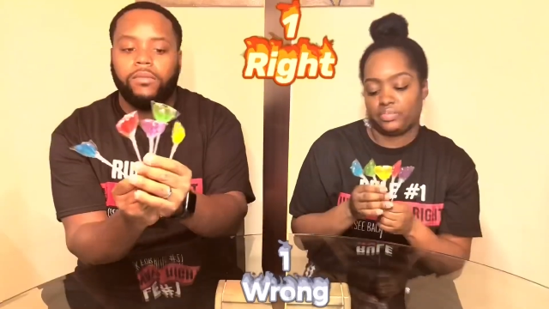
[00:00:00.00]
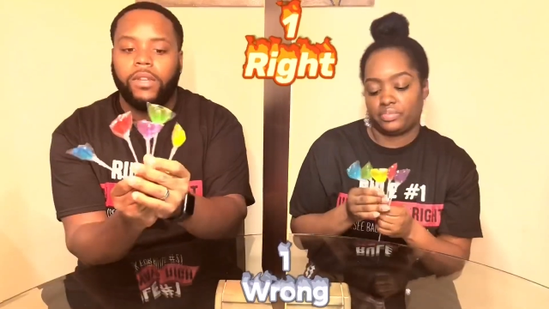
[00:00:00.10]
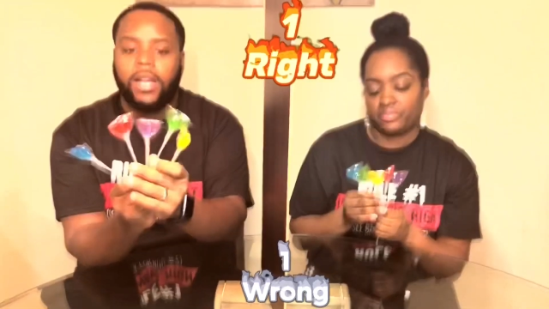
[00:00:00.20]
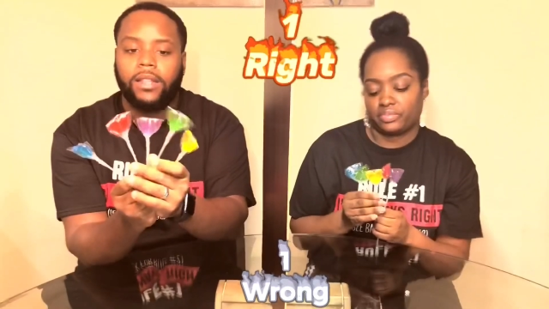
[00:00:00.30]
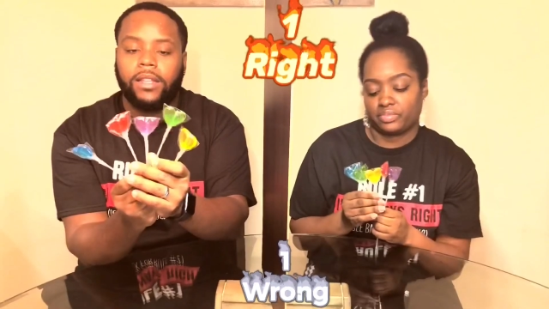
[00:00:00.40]
Speaker 1: We
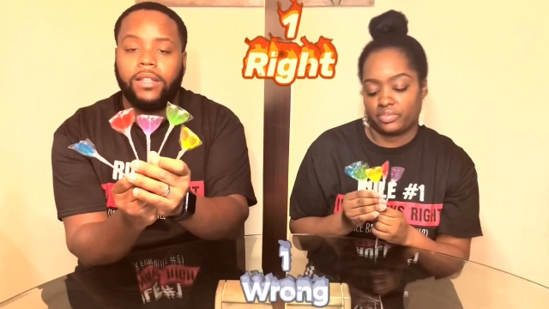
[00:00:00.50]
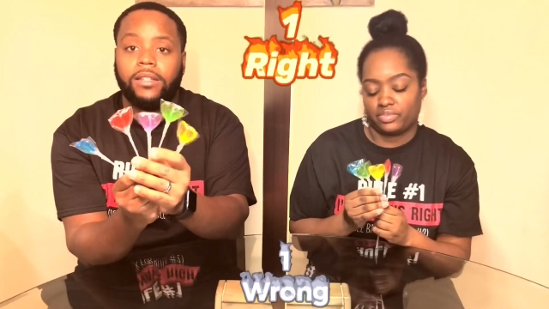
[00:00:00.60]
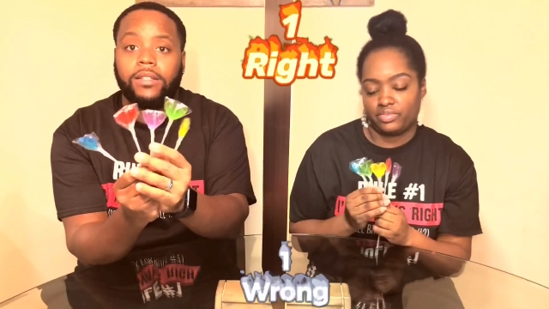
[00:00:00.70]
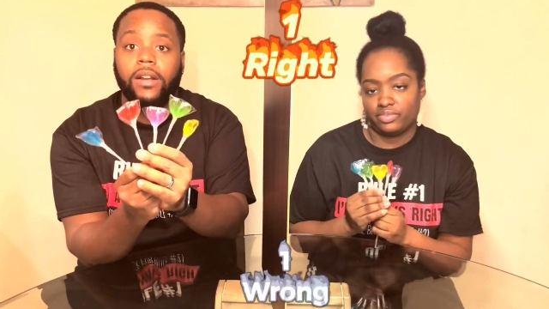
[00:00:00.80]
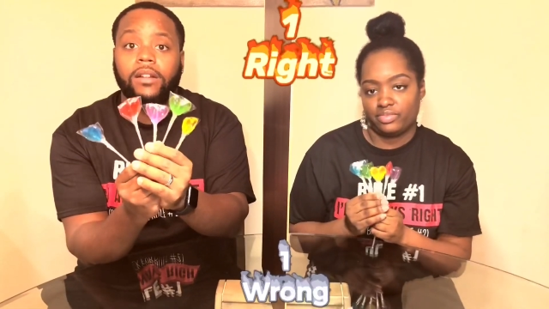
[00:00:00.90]
got these
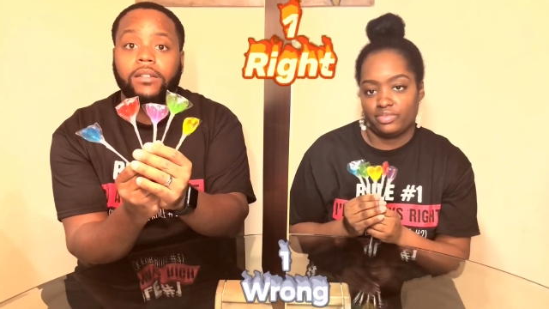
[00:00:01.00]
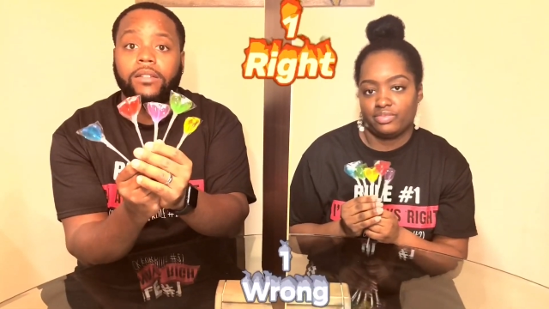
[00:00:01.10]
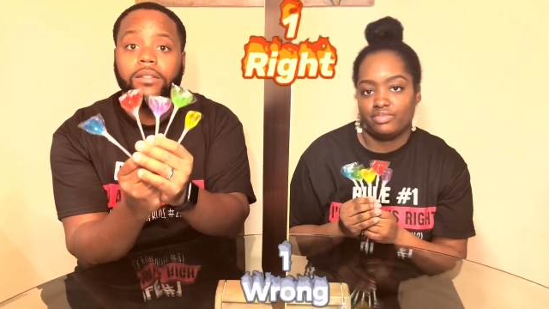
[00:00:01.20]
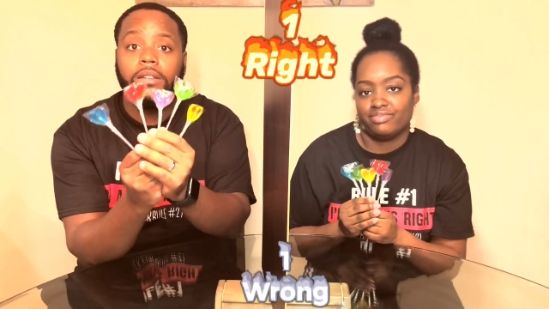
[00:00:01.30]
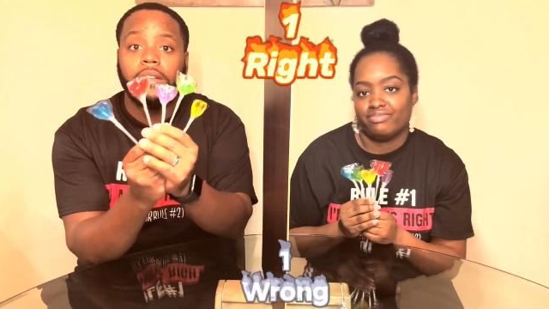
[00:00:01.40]

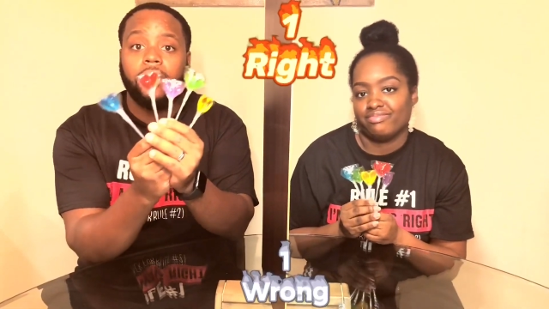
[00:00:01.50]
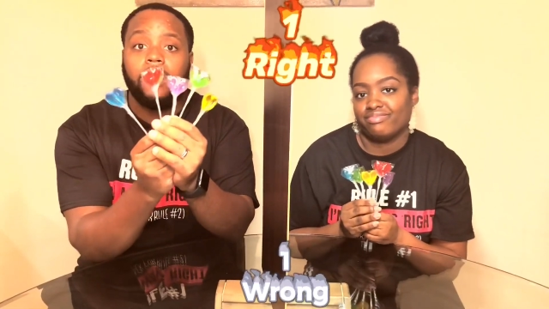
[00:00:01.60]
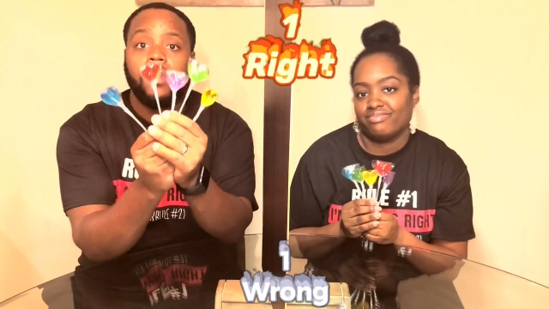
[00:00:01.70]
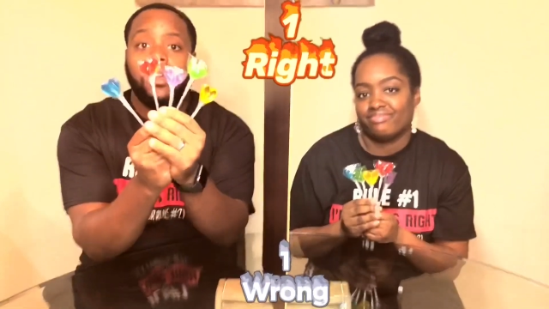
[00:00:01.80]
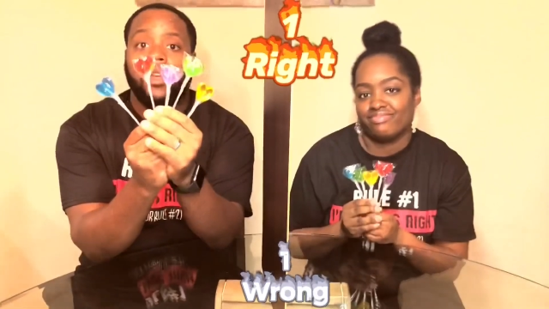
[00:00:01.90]
suckers.
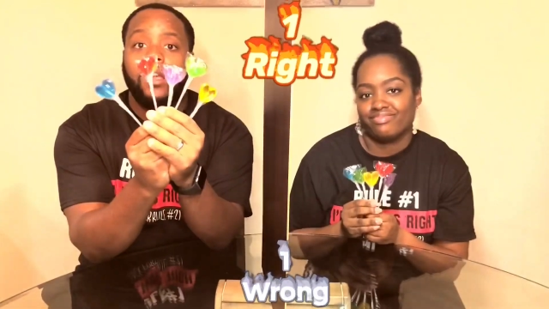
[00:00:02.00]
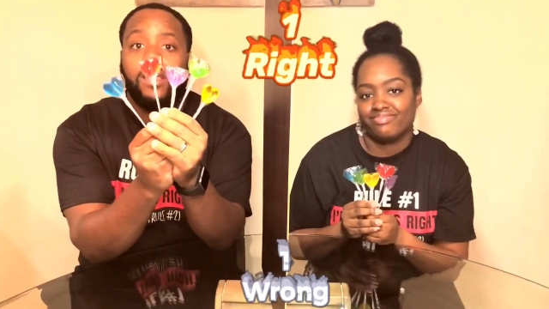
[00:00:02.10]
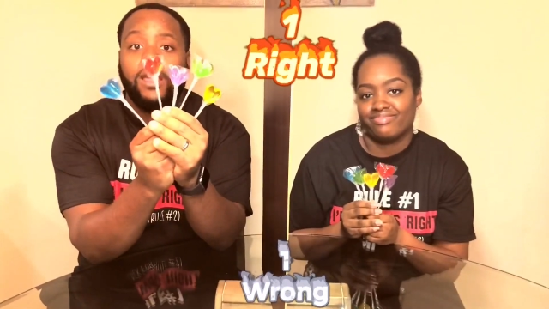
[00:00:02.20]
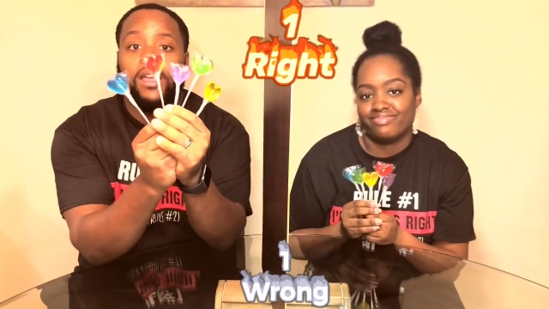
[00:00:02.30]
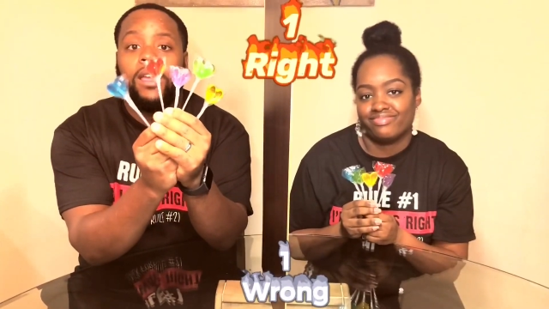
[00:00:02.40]

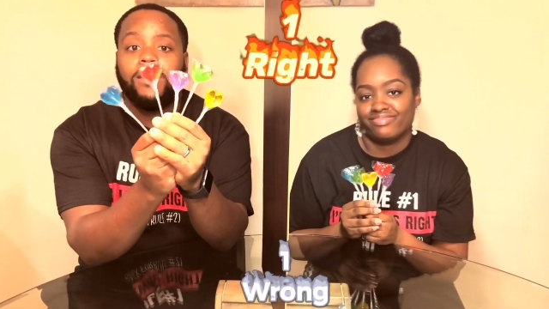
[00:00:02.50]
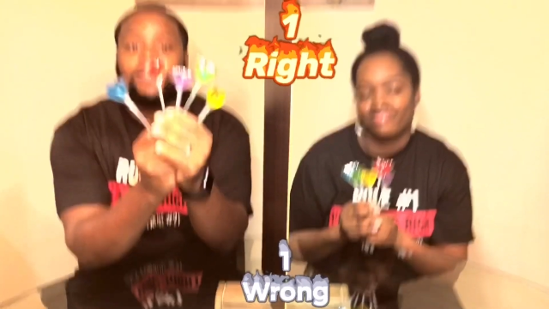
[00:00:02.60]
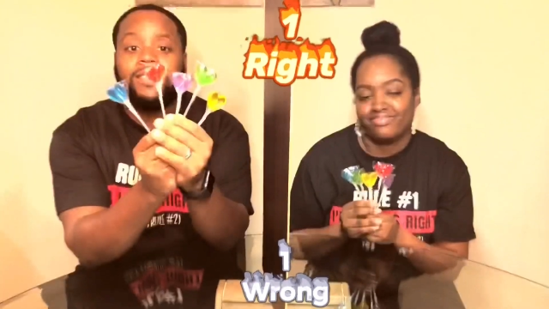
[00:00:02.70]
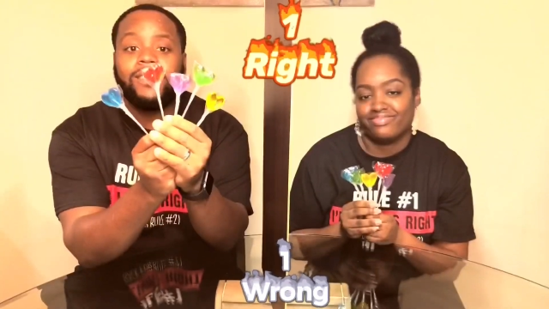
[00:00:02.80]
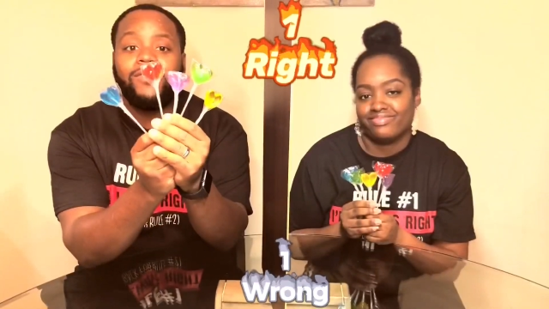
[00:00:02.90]
And
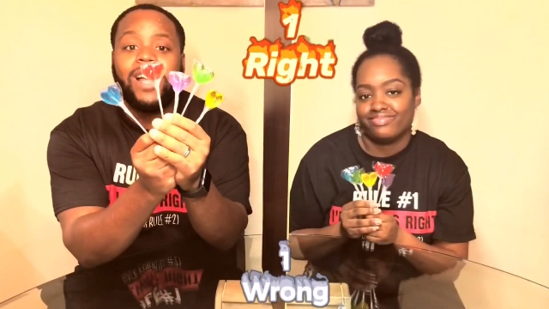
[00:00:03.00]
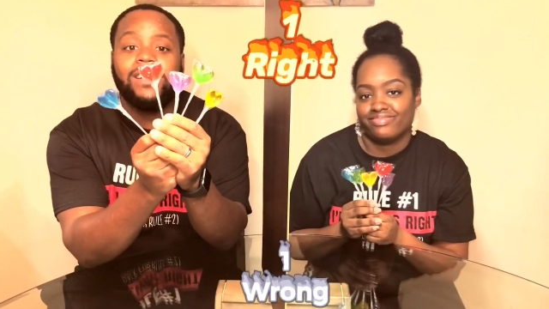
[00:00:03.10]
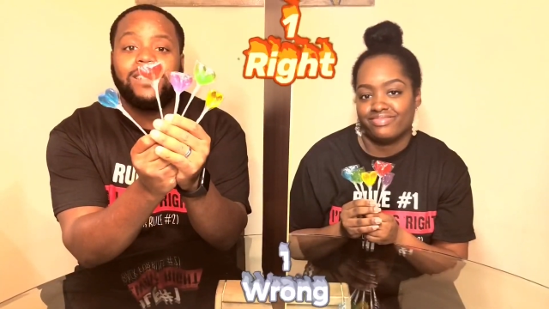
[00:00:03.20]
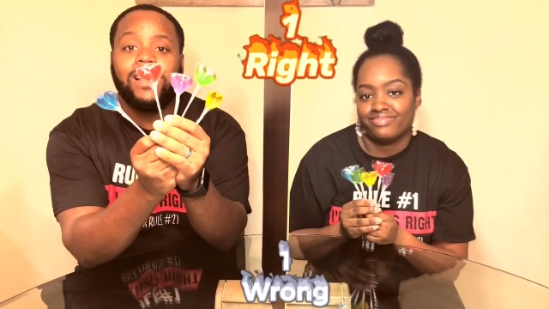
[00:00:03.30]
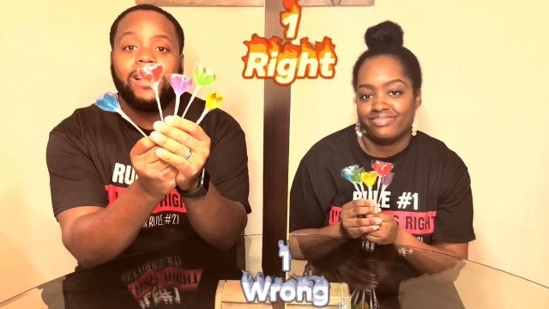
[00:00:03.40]
since it's
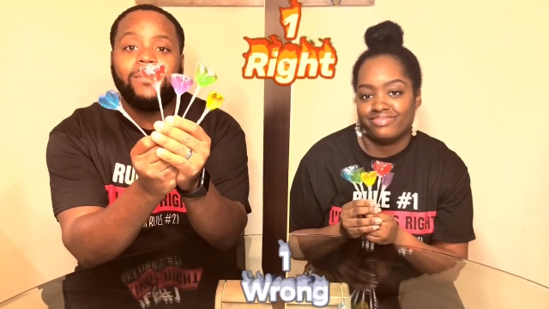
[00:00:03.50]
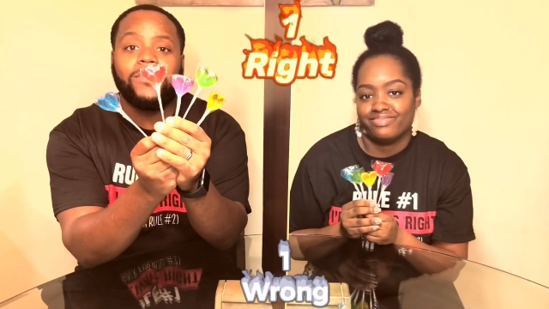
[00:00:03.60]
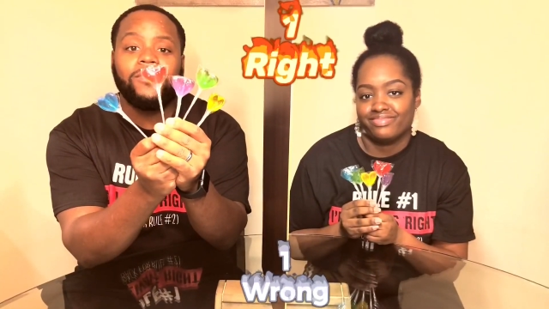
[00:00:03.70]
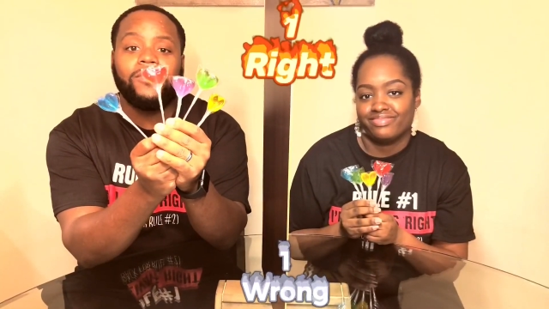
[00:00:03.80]
Valentine's,